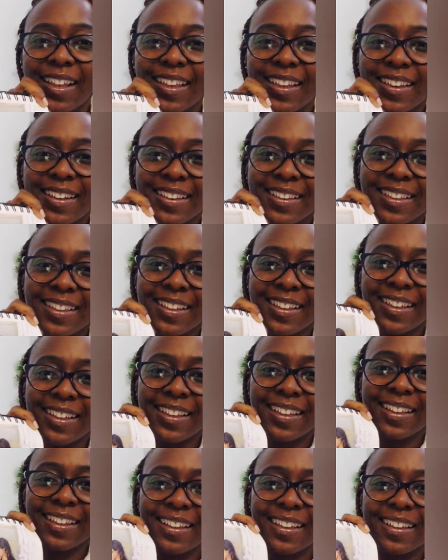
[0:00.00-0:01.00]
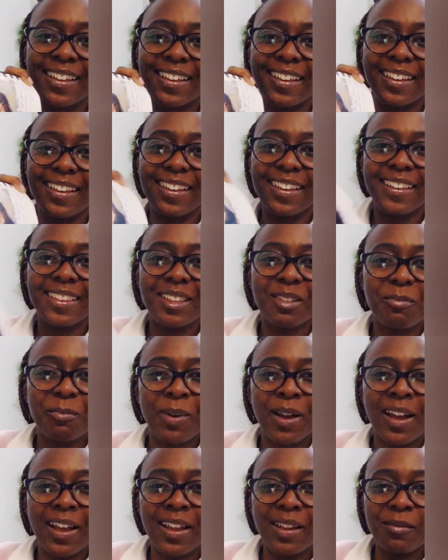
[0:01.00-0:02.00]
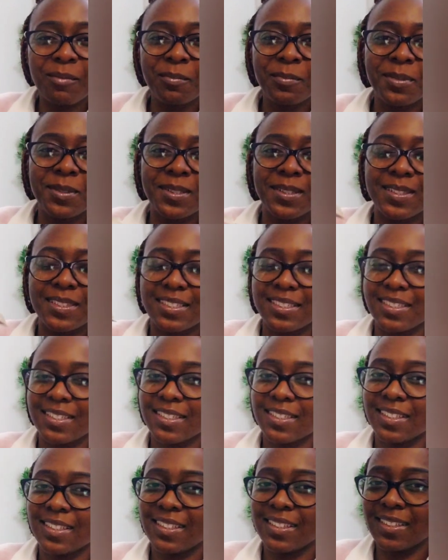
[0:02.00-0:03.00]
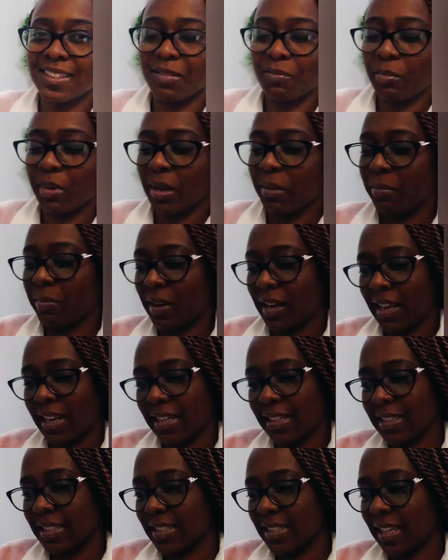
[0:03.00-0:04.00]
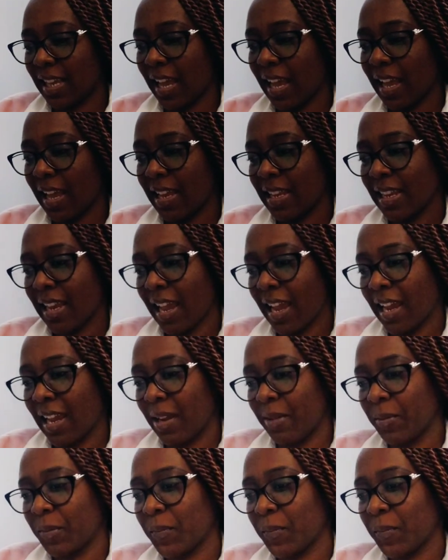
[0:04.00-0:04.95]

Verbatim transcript: in the in the pipes, in the pipeline sky. Yeah.